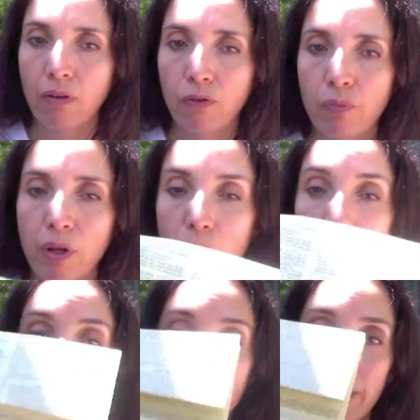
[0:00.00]
For me, it would
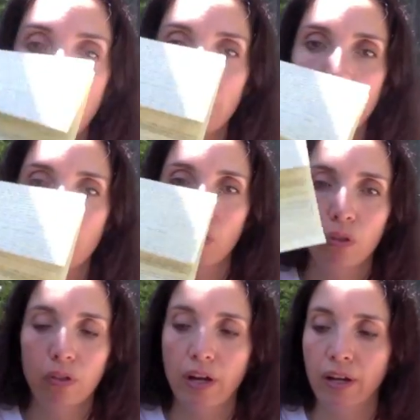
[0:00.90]
be the
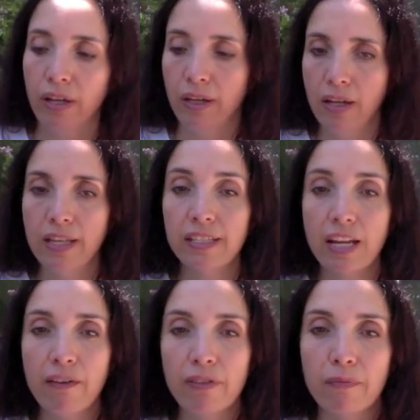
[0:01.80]
financial uh,
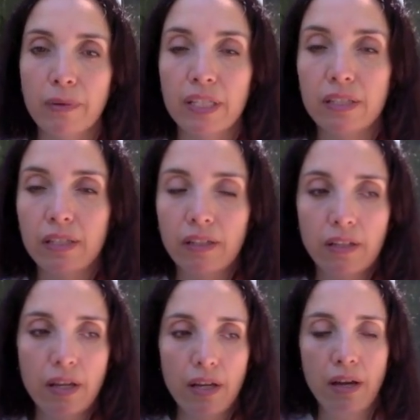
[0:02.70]
enslavement
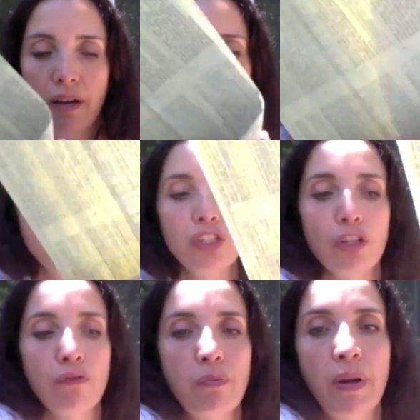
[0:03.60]
uh,
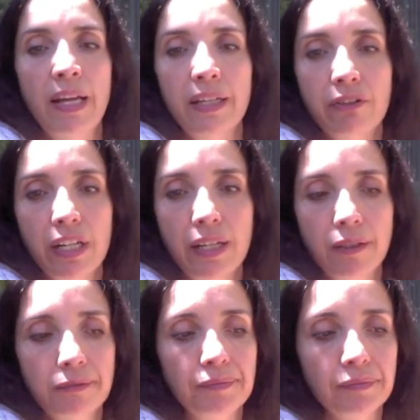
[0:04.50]
energy of the planet right now,
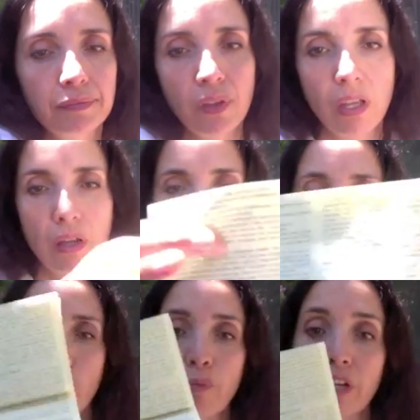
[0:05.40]

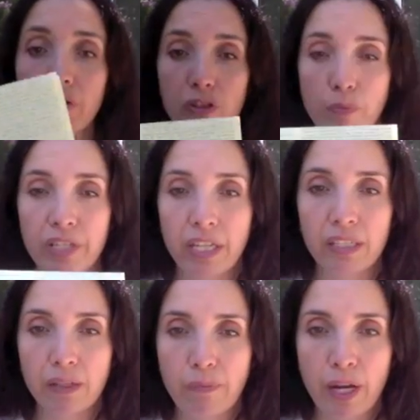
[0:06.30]
which for me is
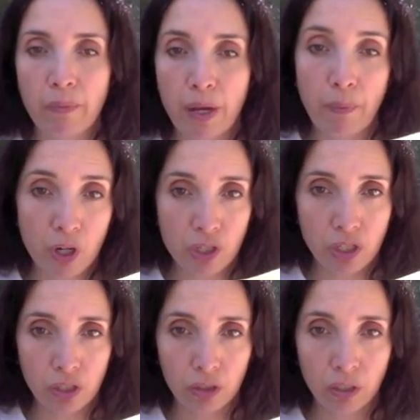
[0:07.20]
represented by my
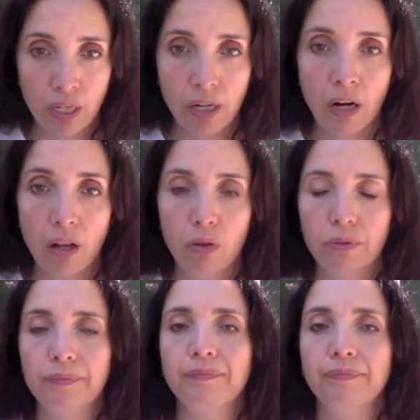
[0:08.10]
personal car loan.